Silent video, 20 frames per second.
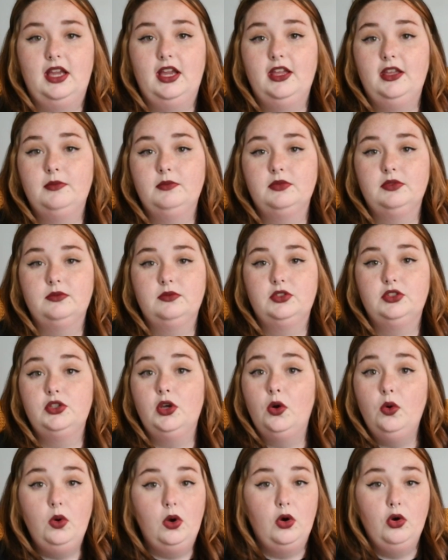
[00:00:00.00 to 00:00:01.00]
I am
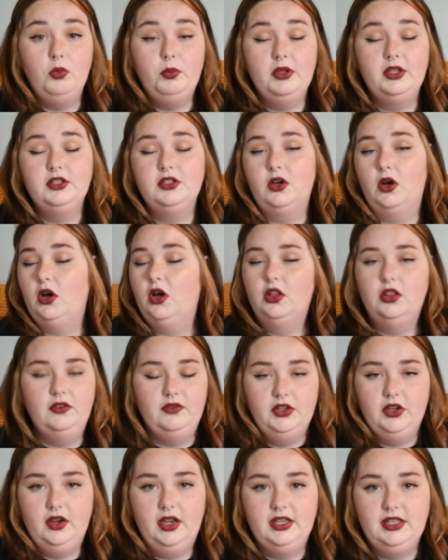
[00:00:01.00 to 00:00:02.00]
so open to all of
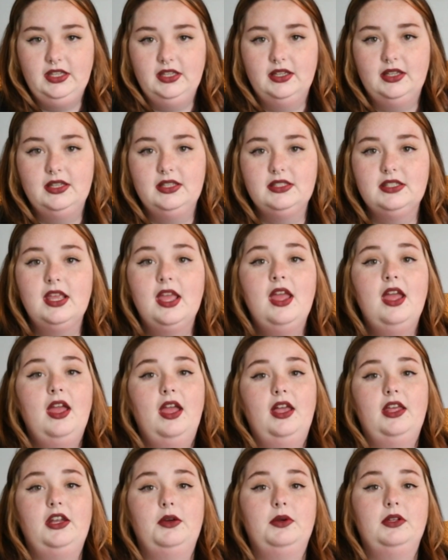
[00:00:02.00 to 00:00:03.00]
your ideas
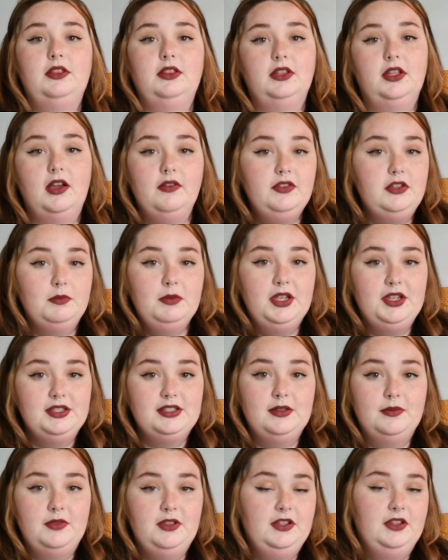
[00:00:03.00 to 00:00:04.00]
and I would love to make
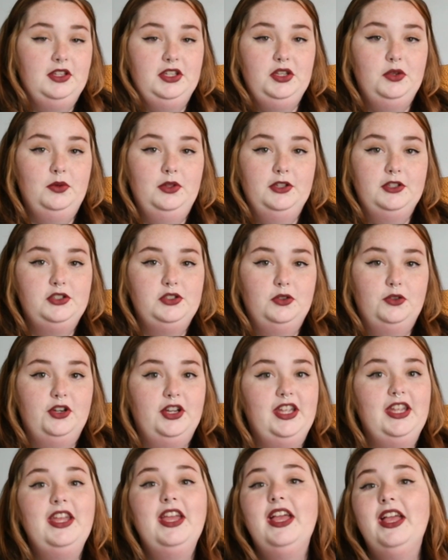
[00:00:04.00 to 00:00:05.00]
something that you will
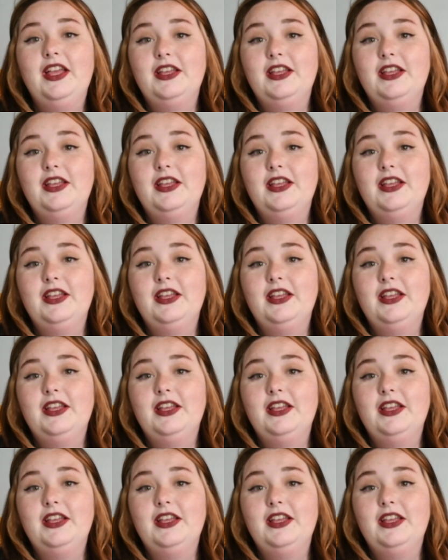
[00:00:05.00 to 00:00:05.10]
enjoy.